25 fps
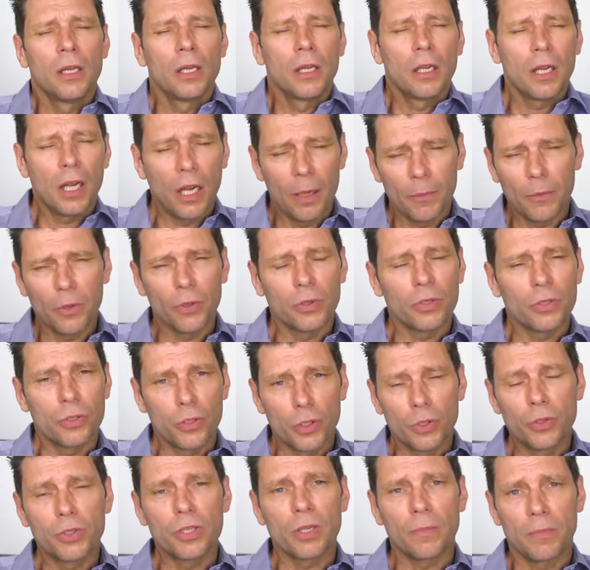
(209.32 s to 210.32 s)
come on,
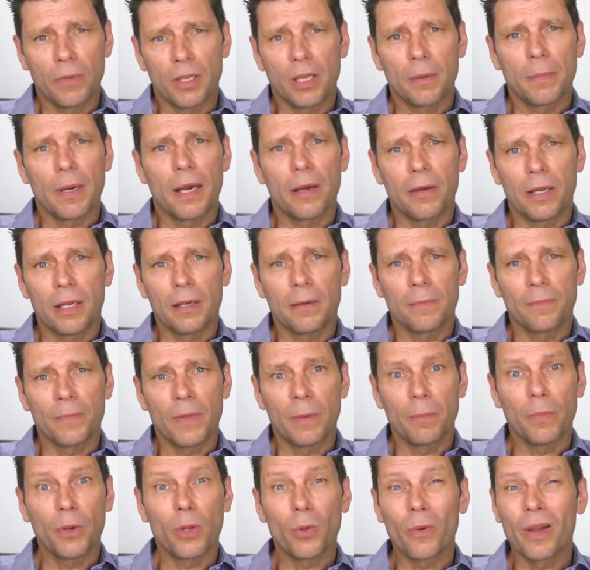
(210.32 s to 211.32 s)
do something about it.
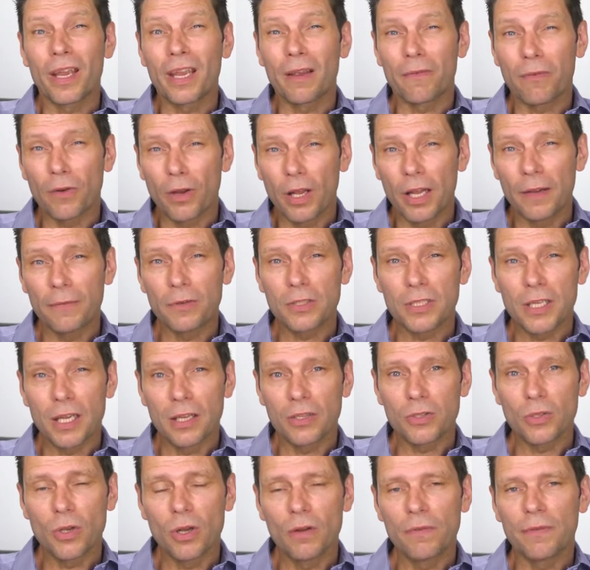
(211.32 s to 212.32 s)
And by the way, if
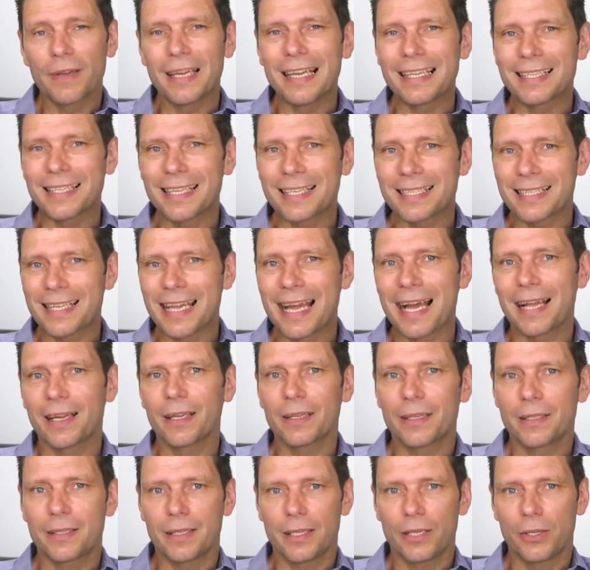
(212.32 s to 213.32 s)
lifestyle's off, it's a
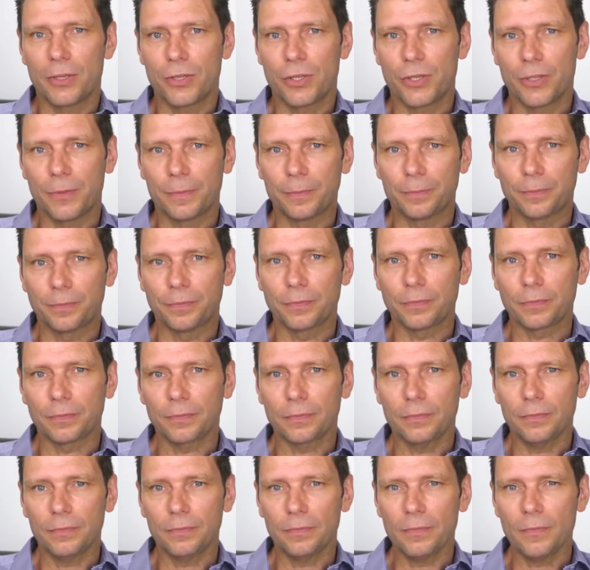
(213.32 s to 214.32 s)
talent issue.
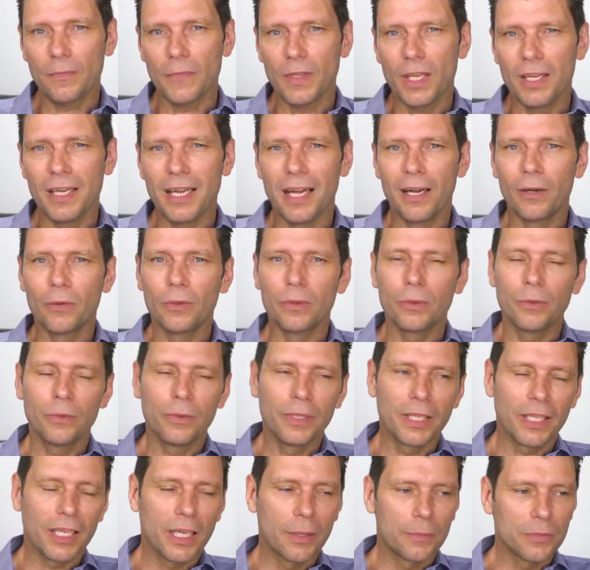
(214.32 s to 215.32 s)
Now,
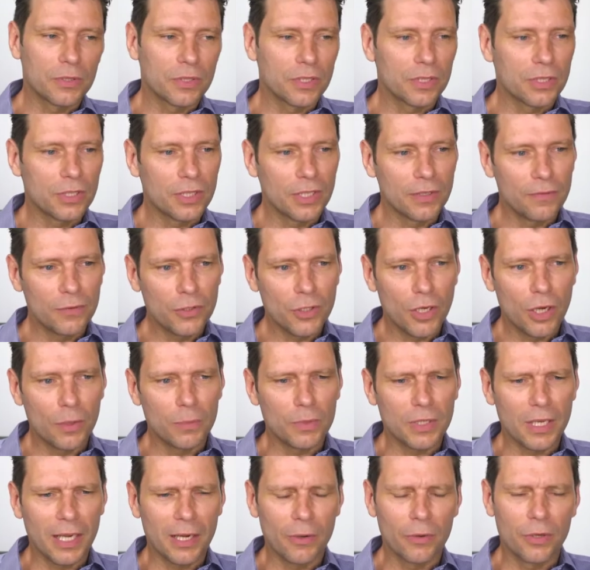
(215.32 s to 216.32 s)
when it comes to Steve
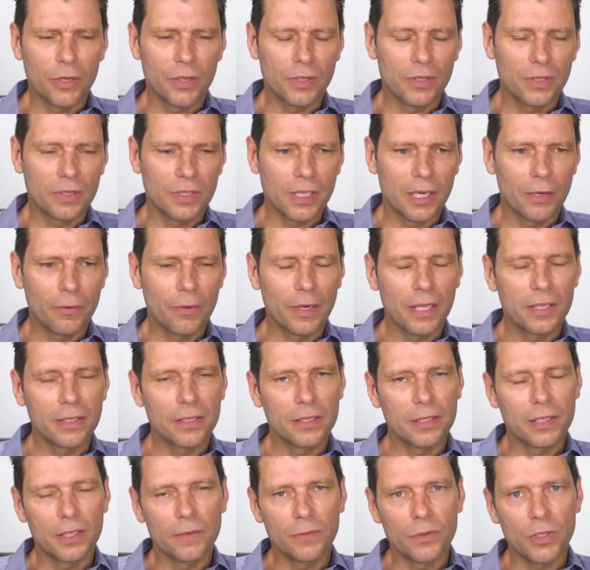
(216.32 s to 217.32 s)
Jobs, how on earth does that relate
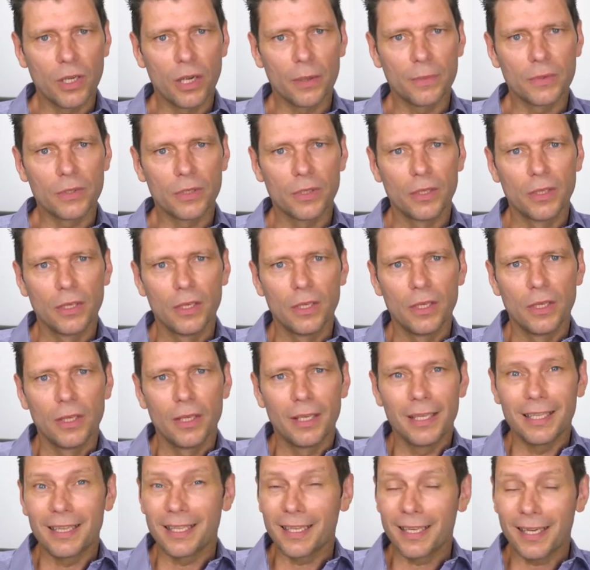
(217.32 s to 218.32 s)
to Steve Jobs?
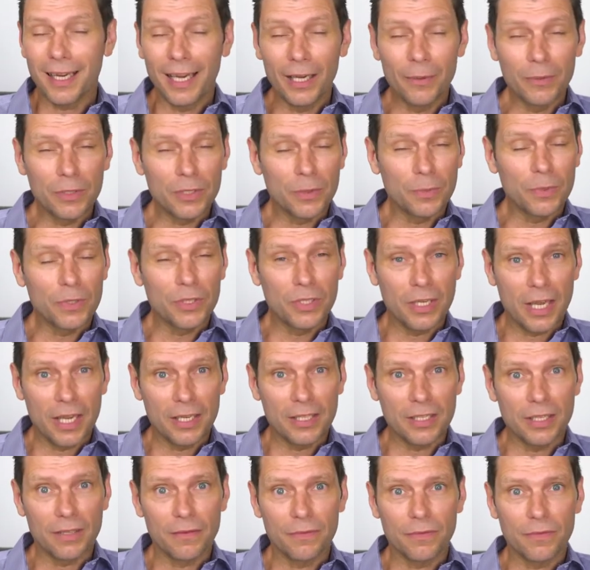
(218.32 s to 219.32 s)
The guy was
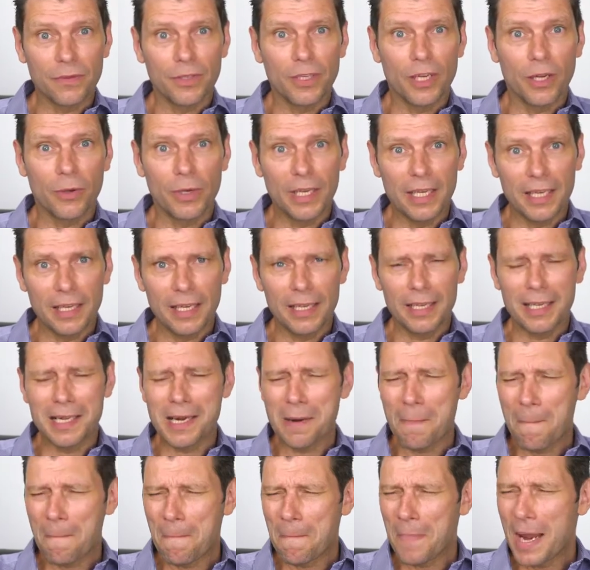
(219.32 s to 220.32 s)
obsessive. You know, he had
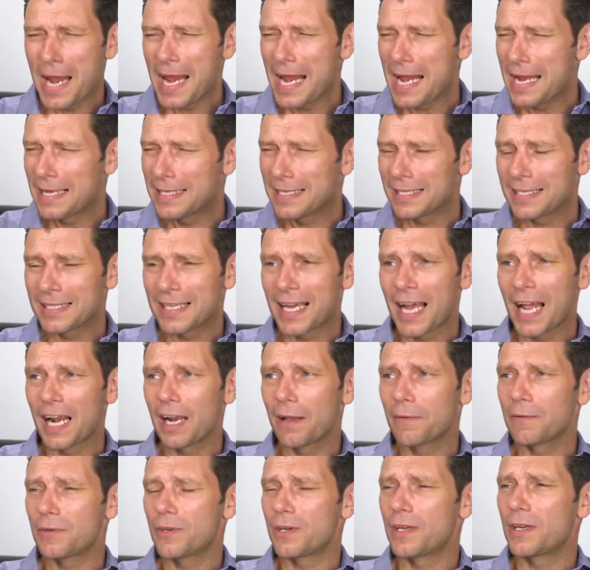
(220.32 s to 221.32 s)
amazing
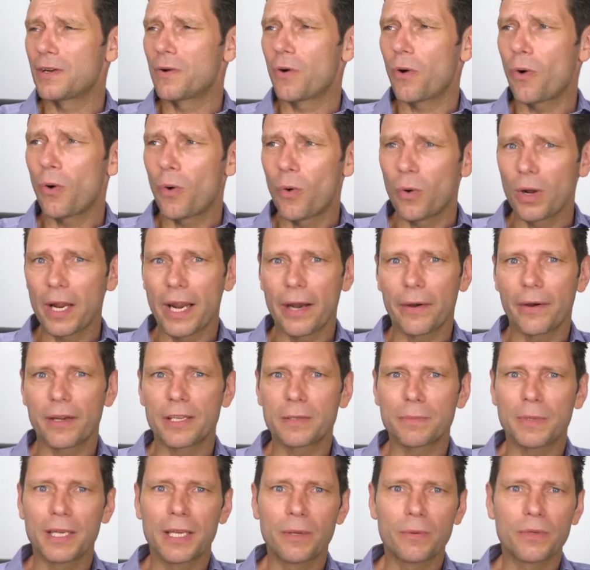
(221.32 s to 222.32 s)
talent in all
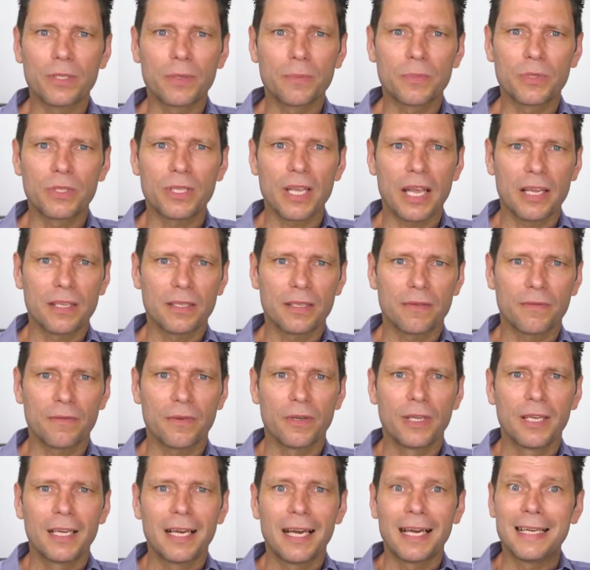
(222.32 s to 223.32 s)
areas, but he was obsessive
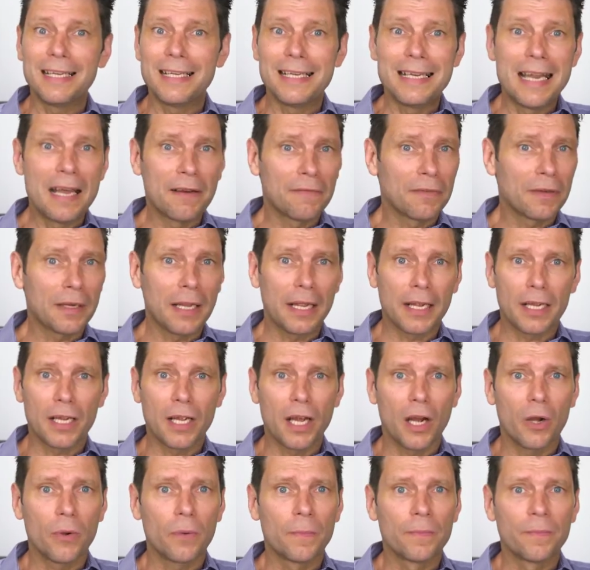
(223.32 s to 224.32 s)
and he never let
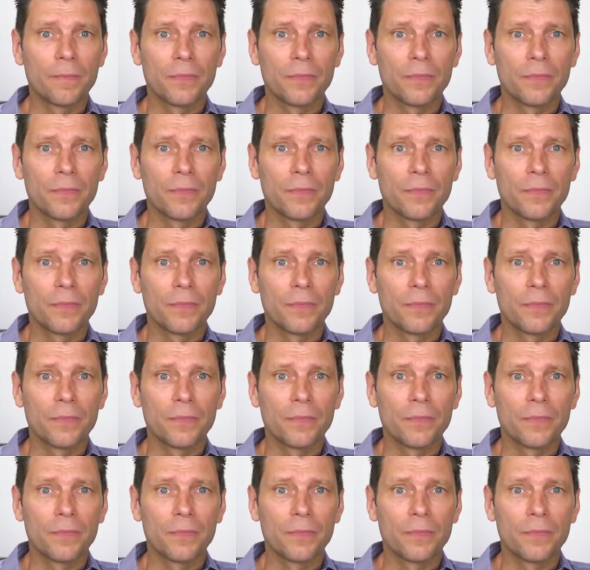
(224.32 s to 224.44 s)
go.